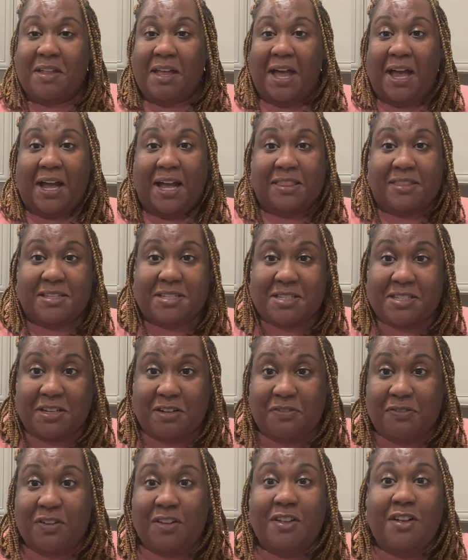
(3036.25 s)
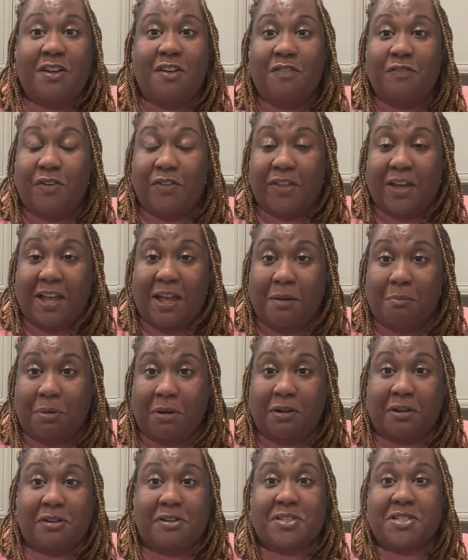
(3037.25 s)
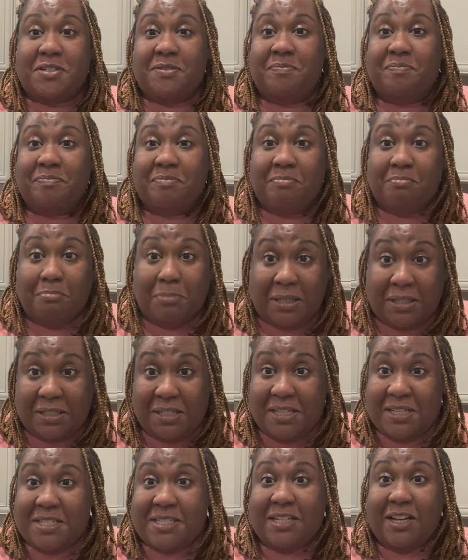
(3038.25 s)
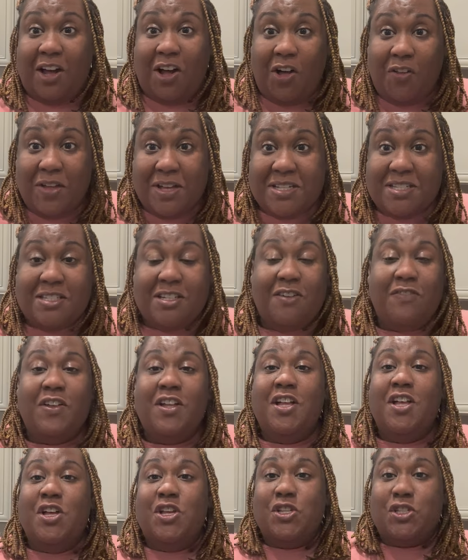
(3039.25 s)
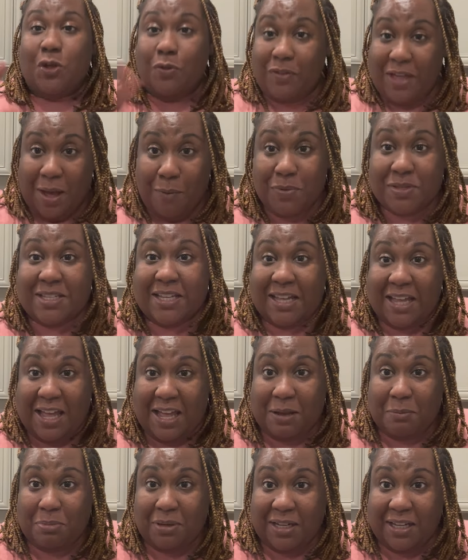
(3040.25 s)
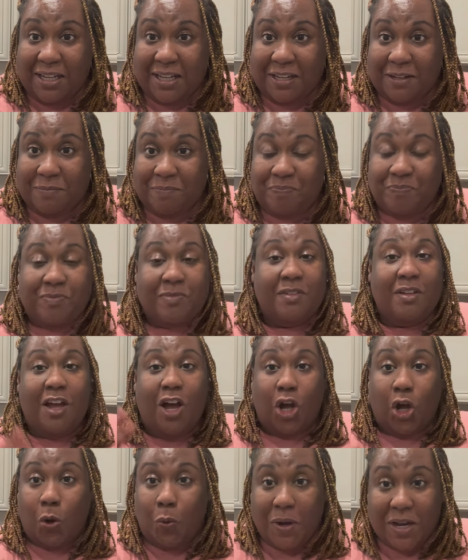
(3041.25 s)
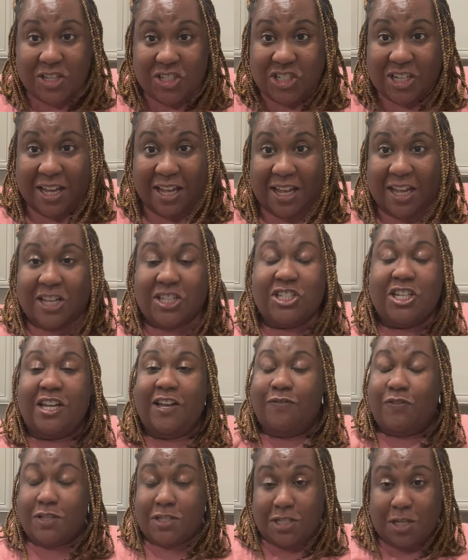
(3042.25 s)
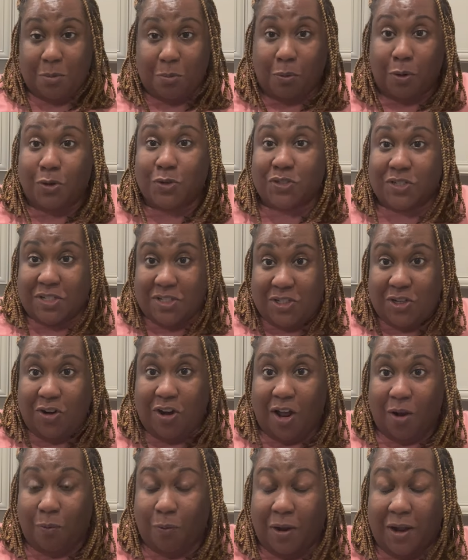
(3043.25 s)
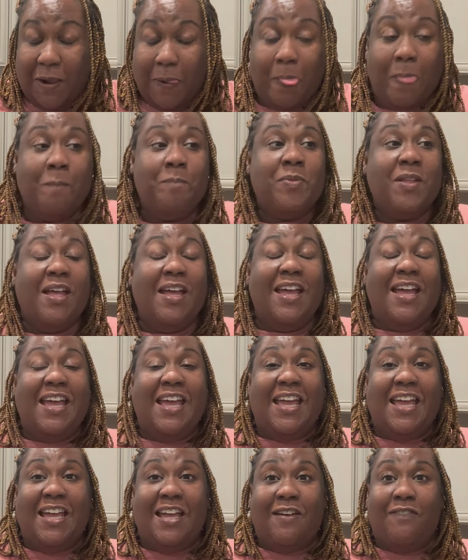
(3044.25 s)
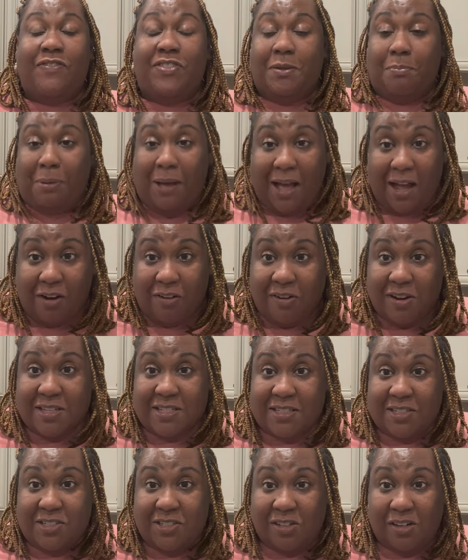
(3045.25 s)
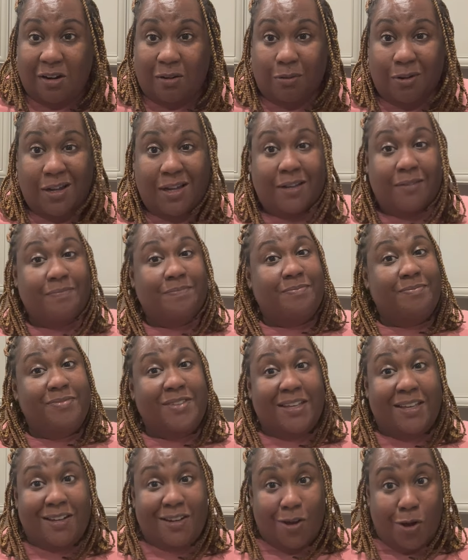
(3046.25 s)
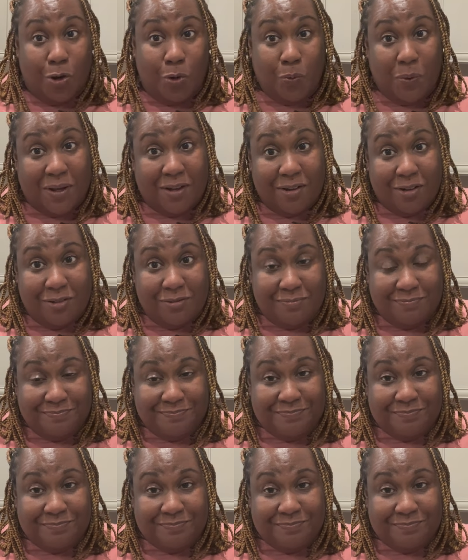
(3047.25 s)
I got the stuff for the hamburgers, buns, and all that stuff. So that was the game plan, a quick change if the sub rolls didn't turn out right. If the pie crust didn't turn out right, then oh well.